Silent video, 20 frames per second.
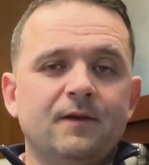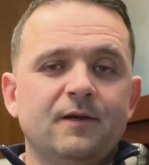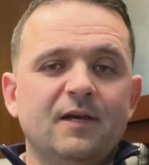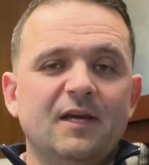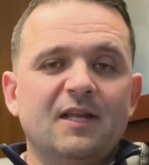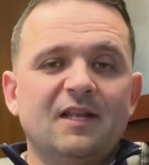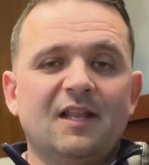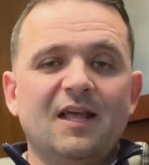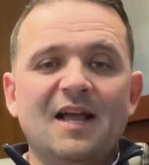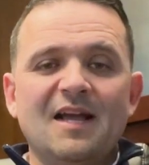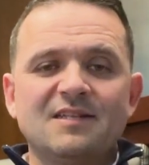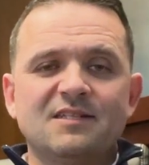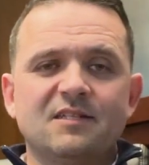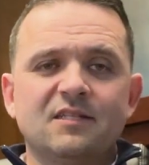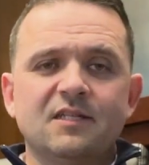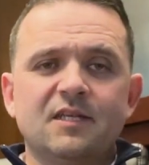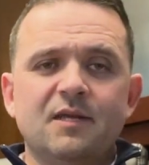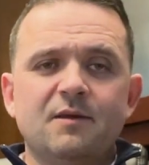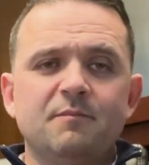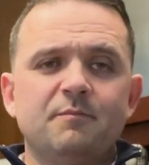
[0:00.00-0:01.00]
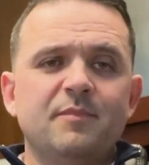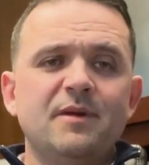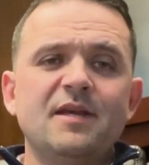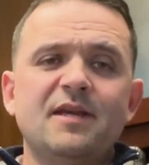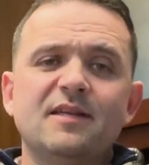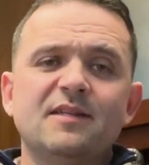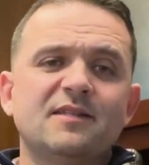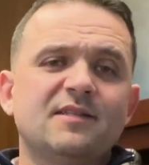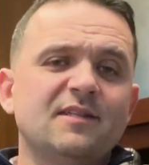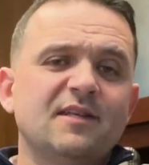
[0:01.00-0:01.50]
And lastly, be
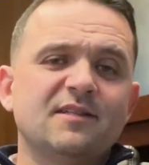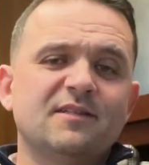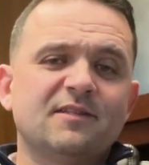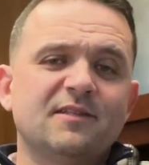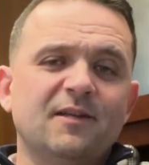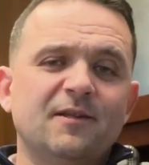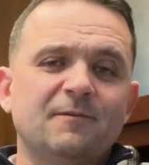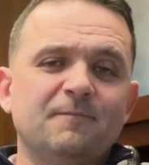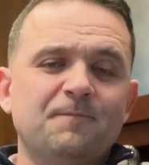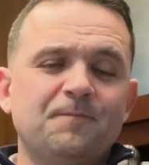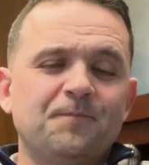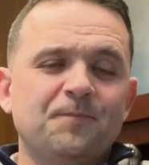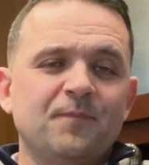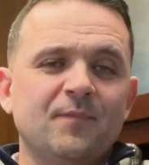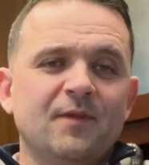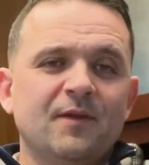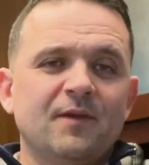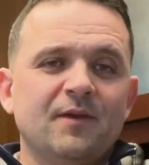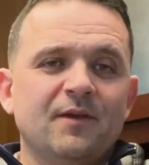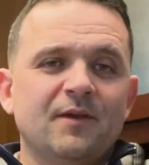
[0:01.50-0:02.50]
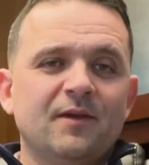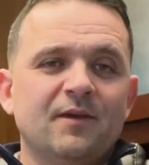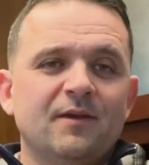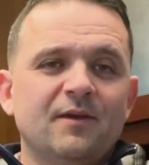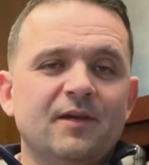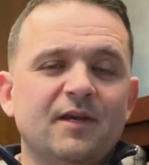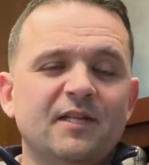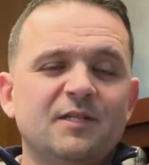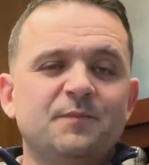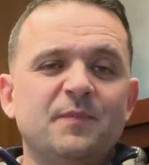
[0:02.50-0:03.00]
consistent.
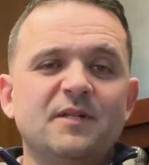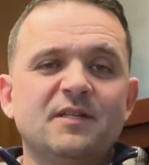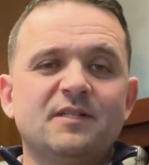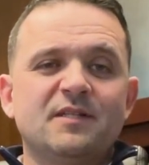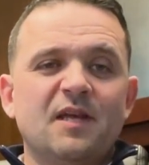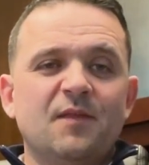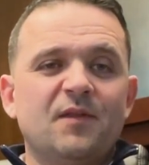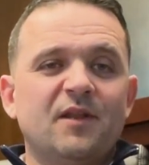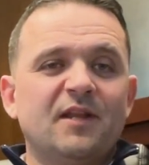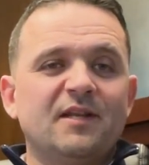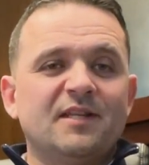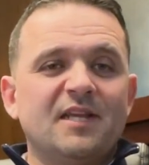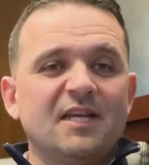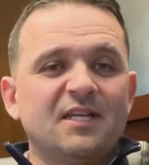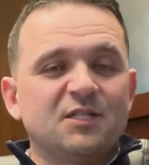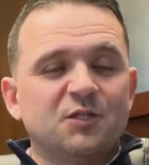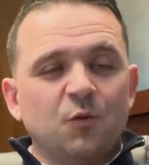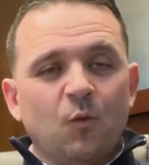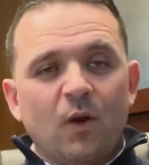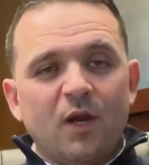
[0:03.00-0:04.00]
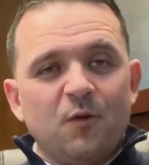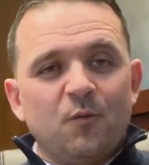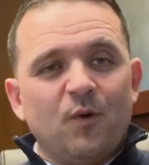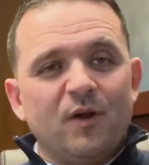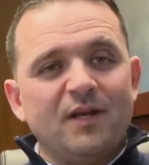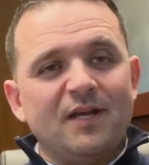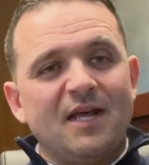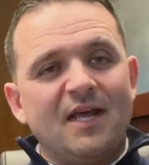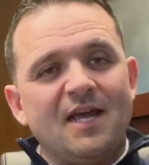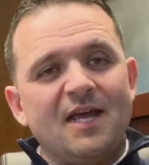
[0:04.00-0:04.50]
It's been said that it takes
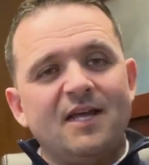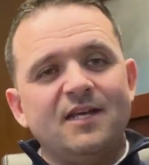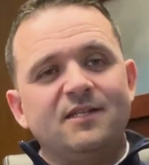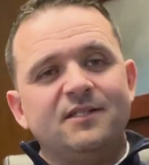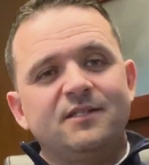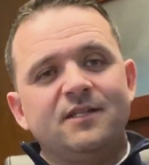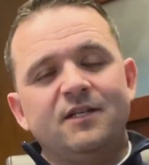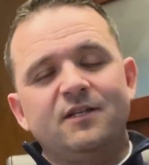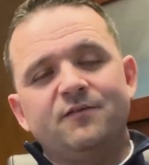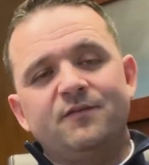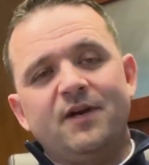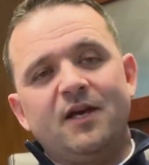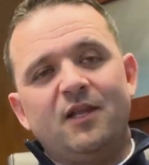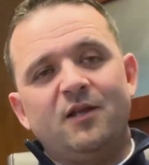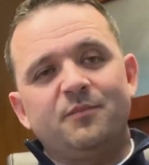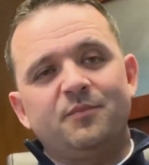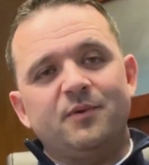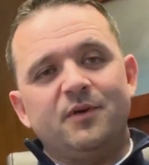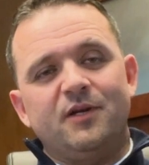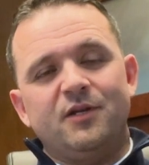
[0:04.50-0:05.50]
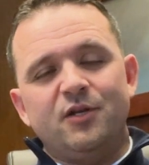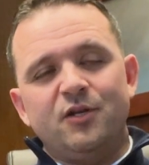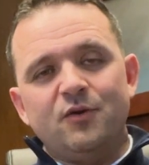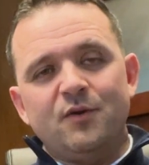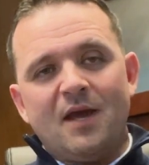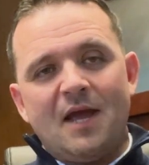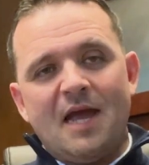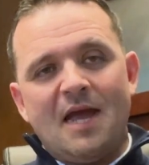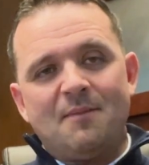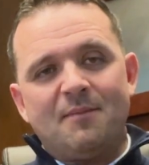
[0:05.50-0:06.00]
21 days to develop a new
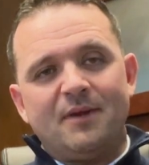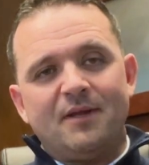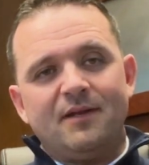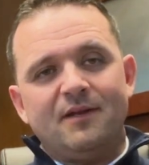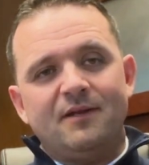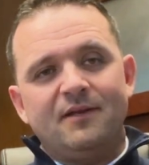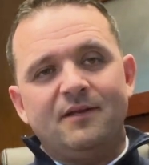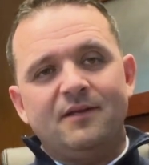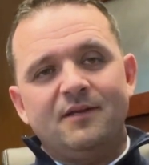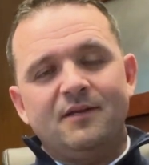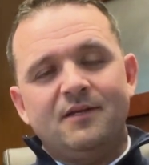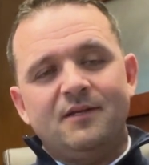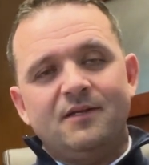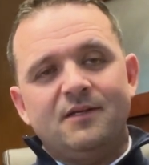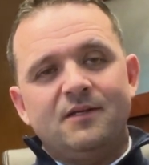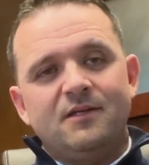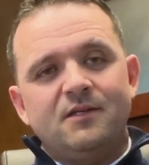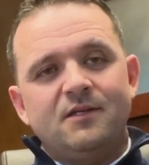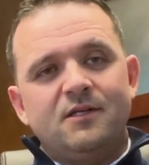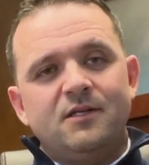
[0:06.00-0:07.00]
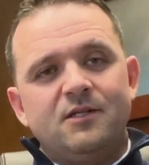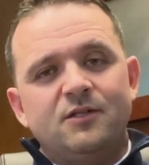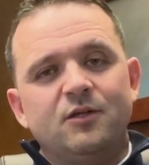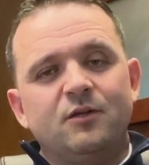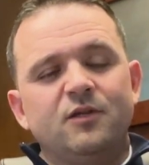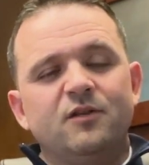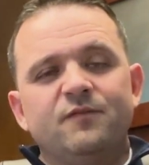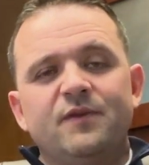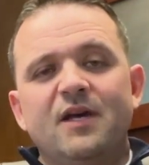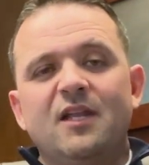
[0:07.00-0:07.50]
habit. So
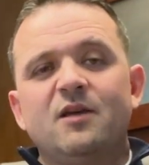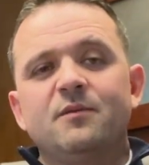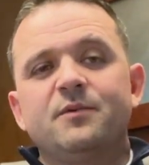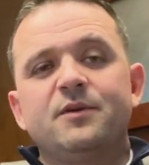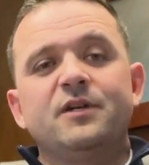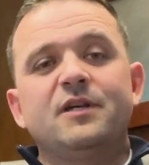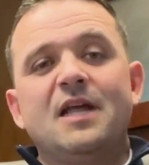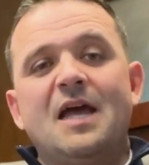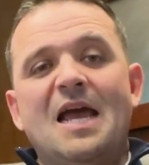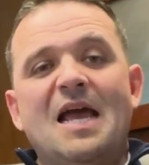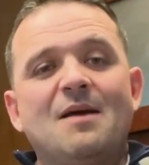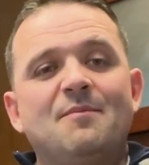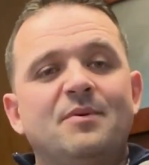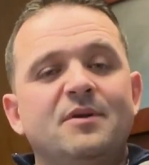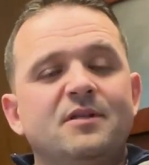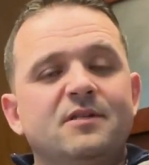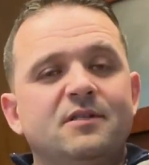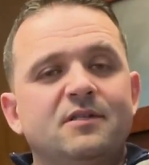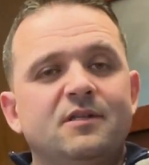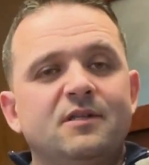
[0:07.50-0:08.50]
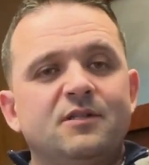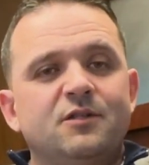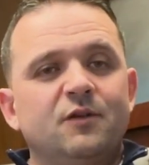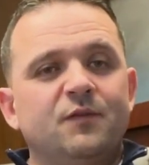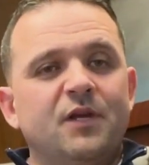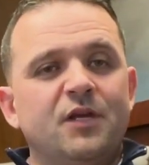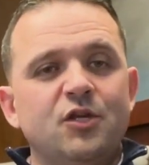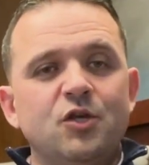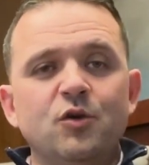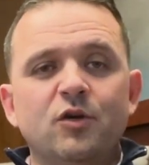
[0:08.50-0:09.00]
develop good habits so
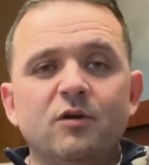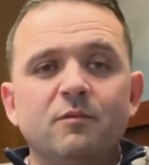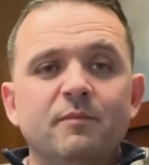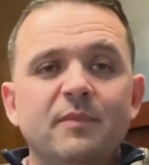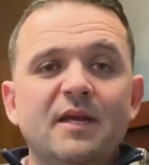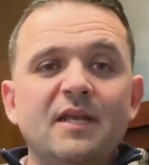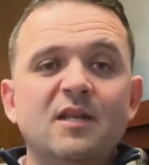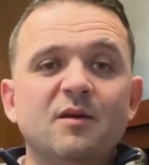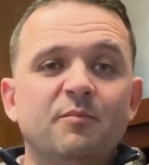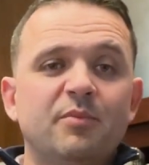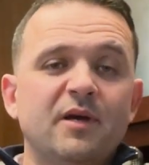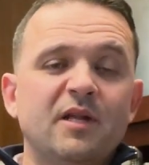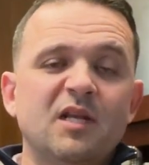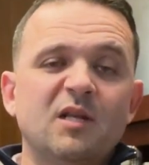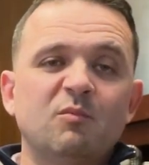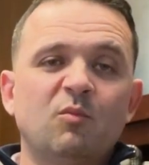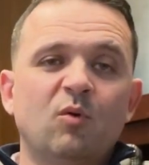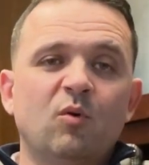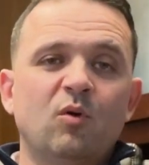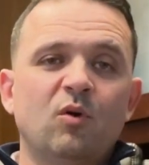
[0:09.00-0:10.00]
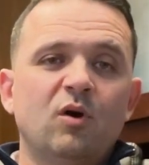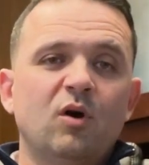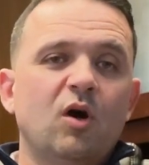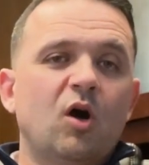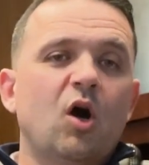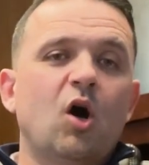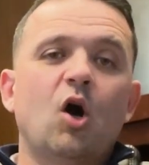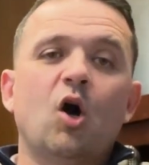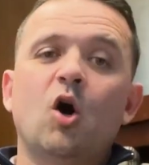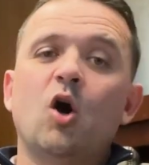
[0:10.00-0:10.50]
that you can be dependable
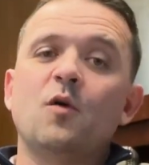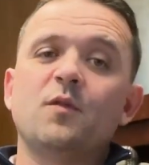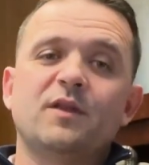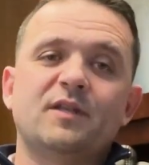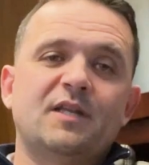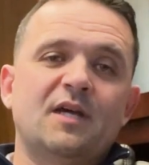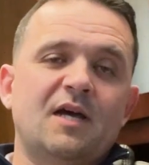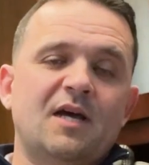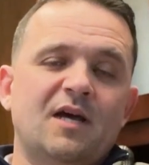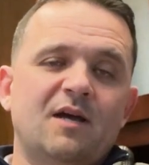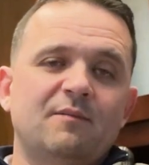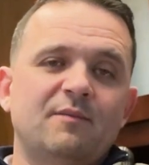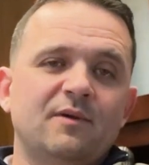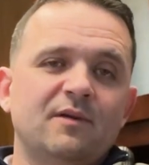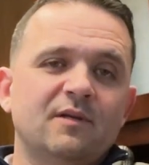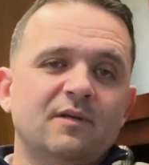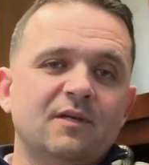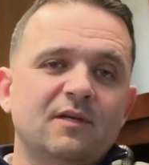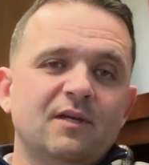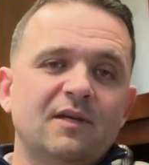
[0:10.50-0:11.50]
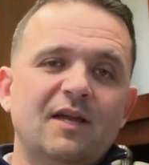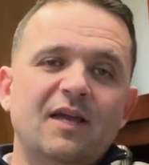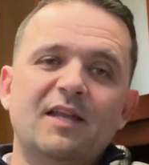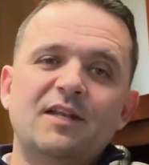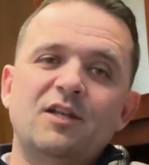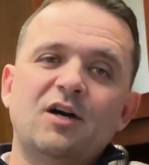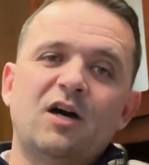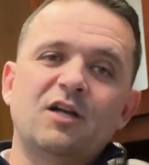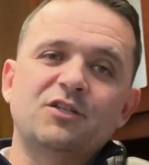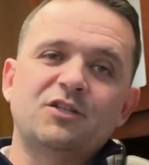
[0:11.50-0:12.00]
all the time and
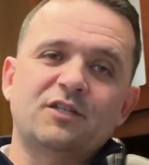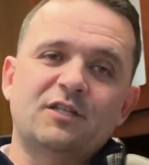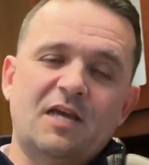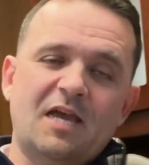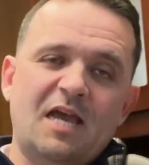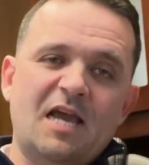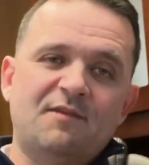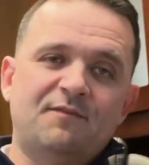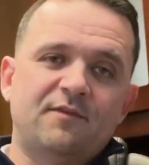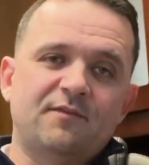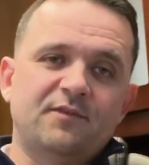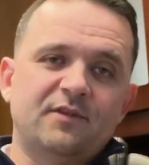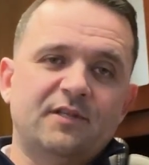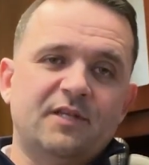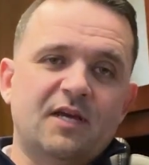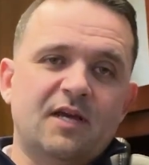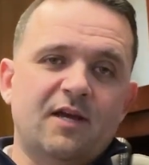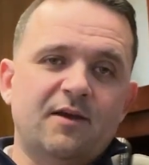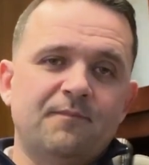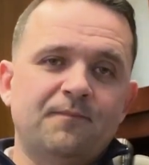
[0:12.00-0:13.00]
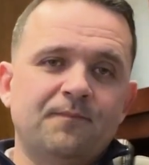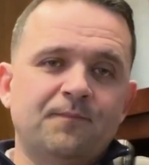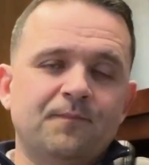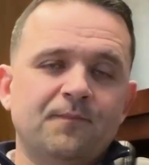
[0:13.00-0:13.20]
not just half of the time.